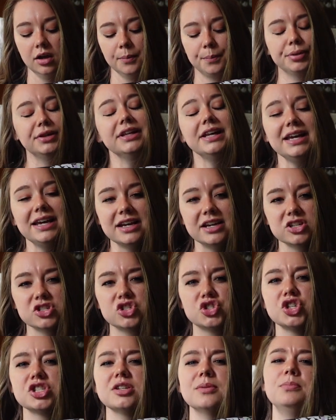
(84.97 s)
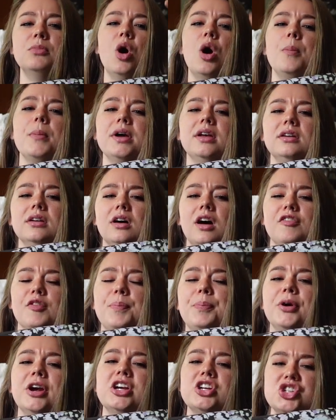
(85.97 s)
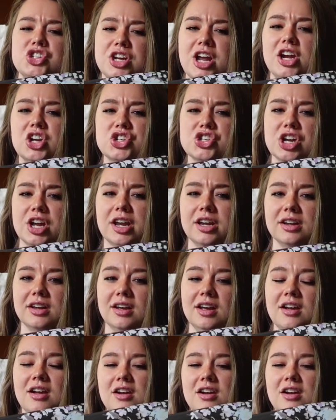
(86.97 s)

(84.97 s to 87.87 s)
Please, just a moment of appreciation